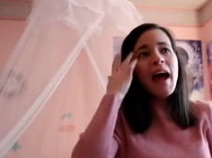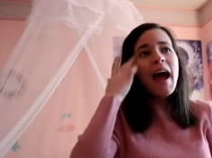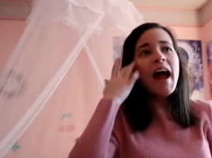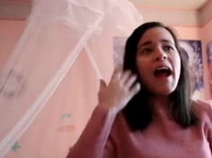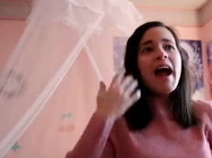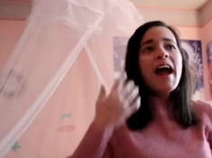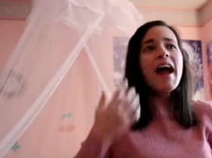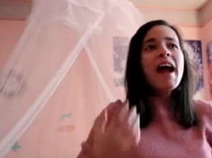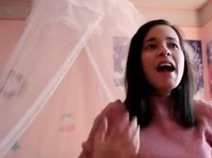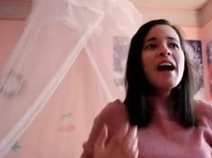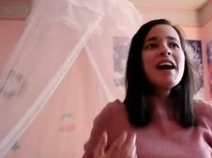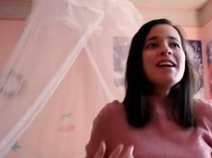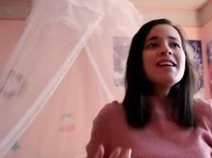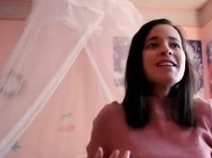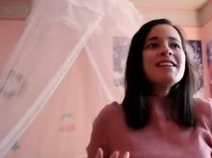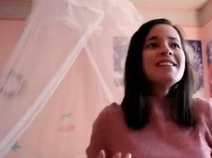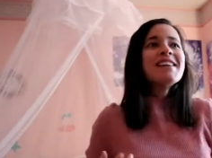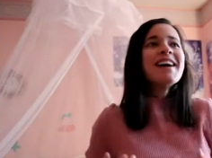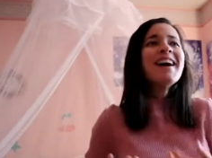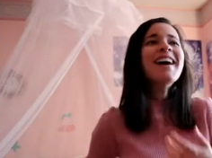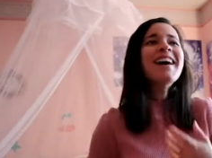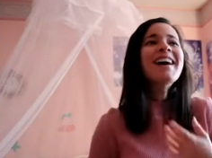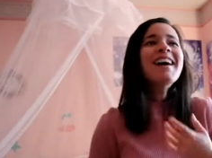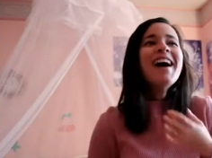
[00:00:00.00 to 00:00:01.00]
And
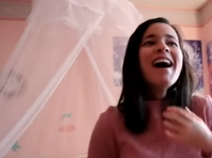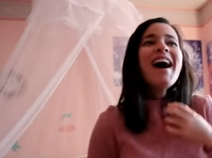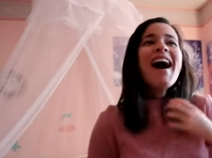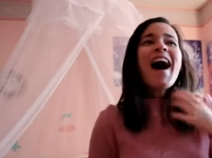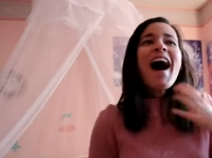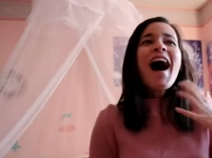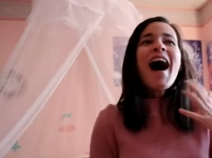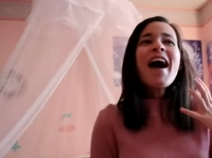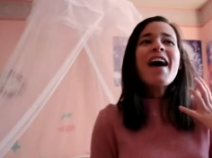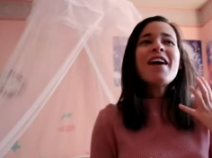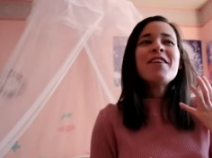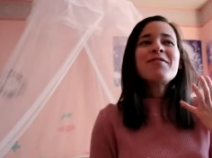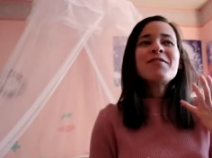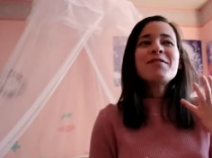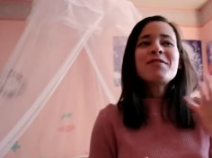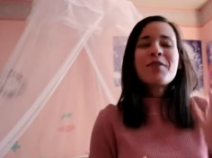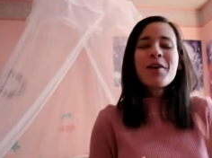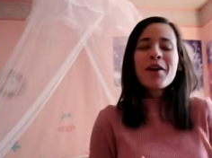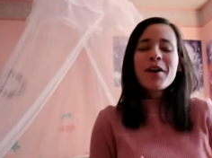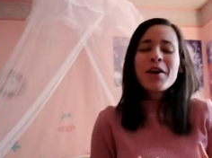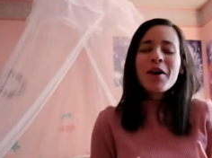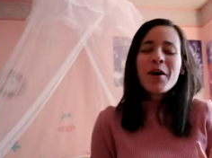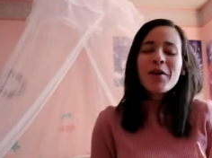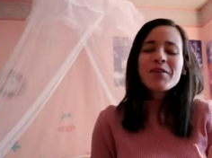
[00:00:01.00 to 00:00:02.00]
I was
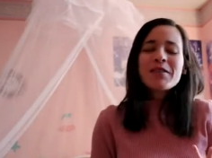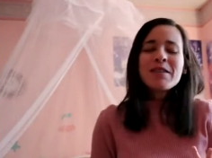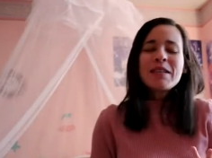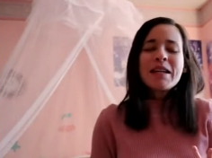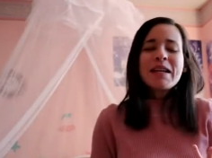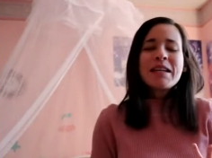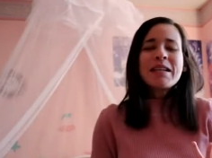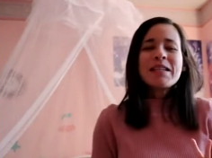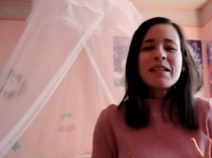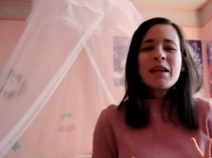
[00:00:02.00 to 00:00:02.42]
going to go see it